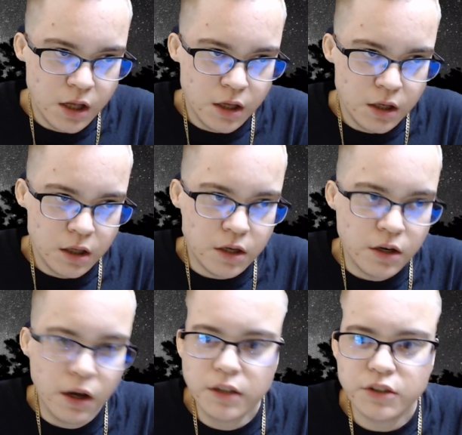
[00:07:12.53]

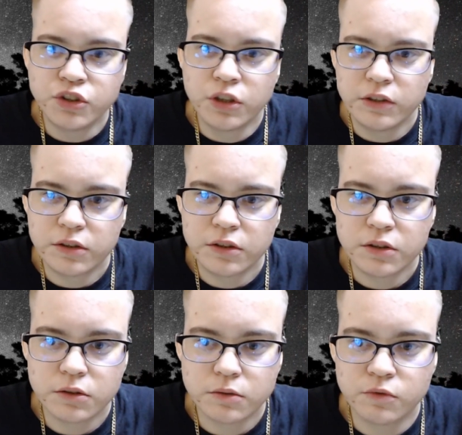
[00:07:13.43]
not just
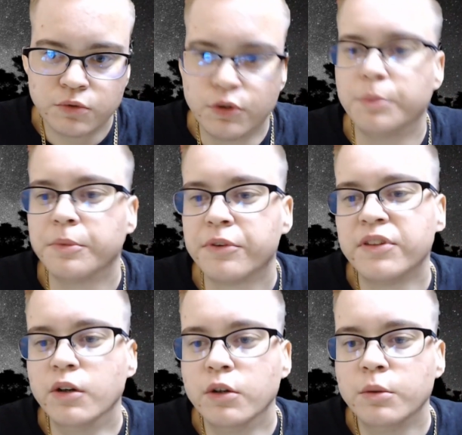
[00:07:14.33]
from
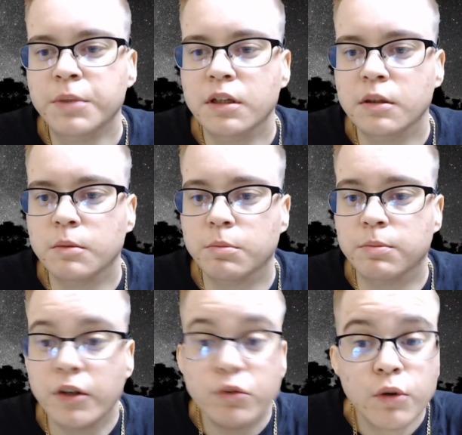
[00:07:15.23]
therapy, but
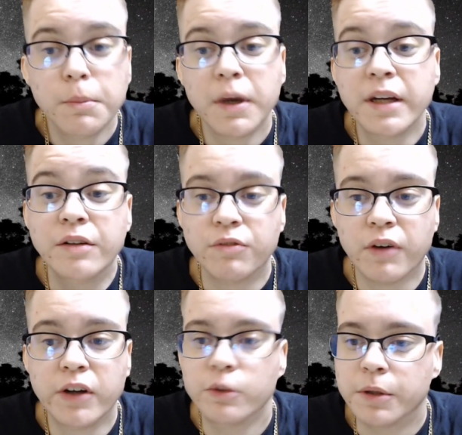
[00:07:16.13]
from my
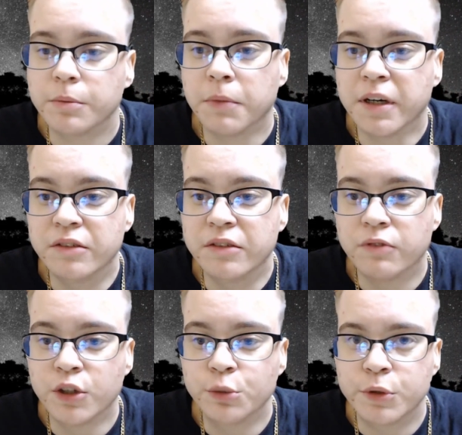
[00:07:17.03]
environment. My
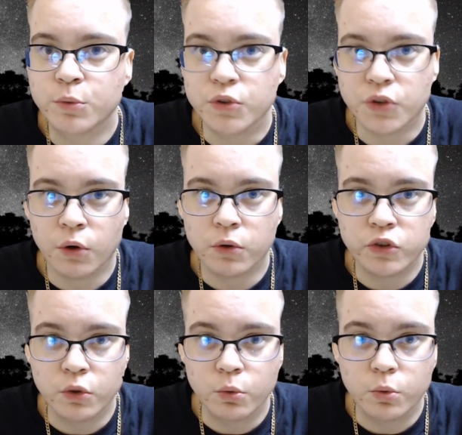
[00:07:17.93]
environment was
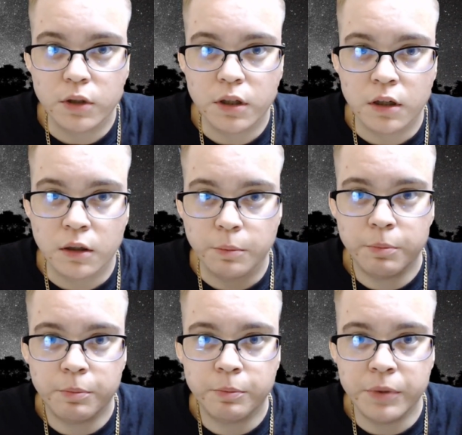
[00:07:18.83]
also a
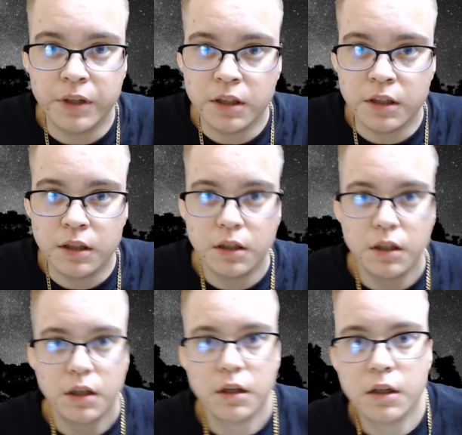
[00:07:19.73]
big
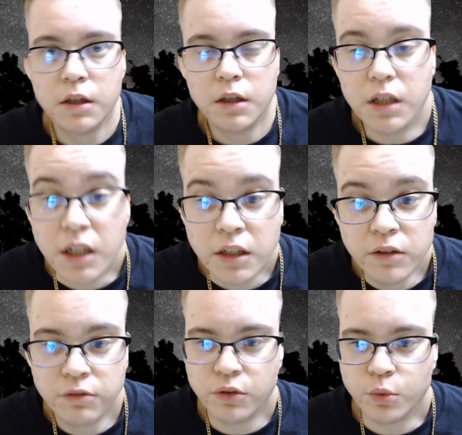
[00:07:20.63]

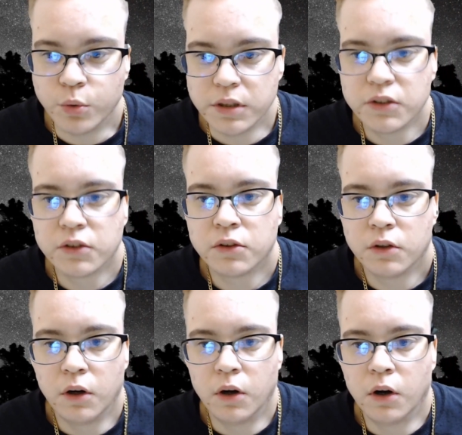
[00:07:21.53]
influence
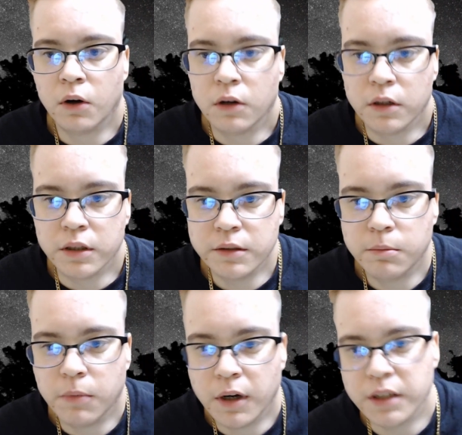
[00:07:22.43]
on
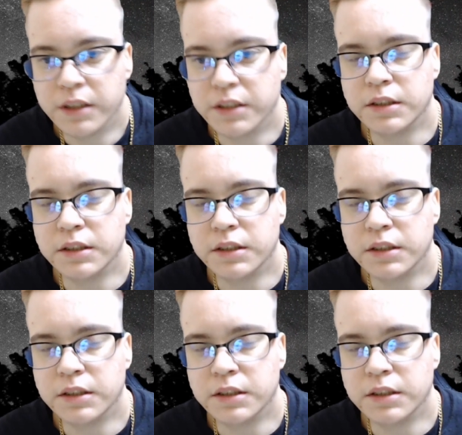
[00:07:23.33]
my